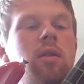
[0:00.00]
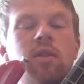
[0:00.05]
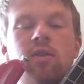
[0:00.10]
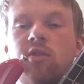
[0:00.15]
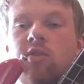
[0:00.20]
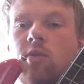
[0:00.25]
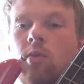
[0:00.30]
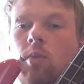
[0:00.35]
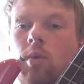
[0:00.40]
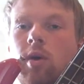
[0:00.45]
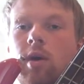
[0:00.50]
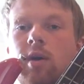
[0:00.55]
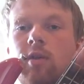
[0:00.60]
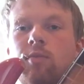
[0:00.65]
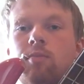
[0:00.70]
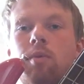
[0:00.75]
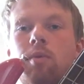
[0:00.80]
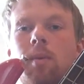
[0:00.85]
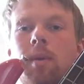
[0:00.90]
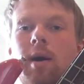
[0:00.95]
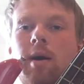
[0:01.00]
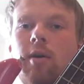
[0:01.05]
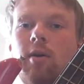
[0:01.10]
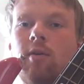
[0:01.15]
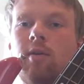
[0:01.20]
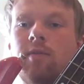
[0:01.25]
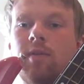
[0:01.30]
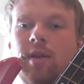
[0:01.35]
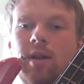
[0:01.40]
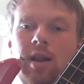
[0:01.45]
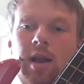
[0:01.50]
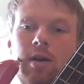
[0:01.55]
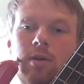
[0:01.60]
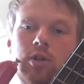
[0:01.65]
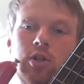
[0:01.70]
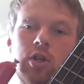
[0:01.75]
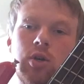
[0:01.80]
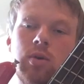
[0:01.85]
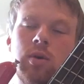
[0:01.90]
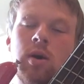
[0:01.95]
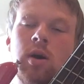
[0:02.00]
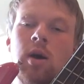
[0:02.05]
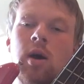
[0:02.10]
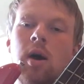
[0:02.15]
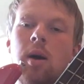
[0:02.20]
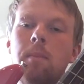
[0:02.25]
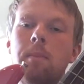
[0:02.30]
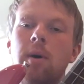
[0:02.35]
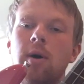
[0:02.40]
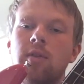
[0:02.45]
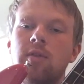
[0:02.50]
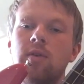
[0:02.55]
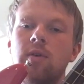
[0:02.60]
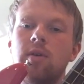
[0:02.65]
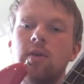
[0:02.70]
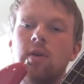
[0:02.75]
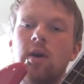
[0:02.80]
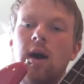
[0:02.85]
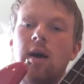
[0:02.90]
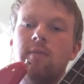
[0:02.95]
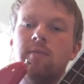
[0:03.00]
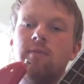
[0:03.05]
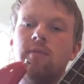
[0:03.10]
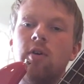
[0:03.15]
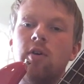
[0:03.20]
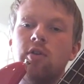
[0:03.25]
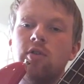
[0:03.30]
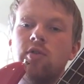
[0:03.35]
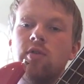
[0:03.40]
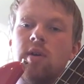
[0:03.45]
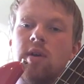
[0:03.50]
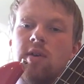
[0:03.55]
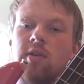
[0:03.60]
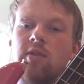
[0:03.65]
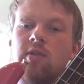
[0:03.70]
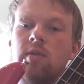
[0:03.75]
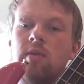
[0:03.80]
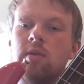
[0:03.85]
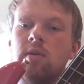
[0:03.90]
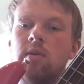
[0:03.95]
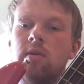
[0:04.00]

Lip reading: this is a workout, it's probably horrifically out of tune, but you have 4 strings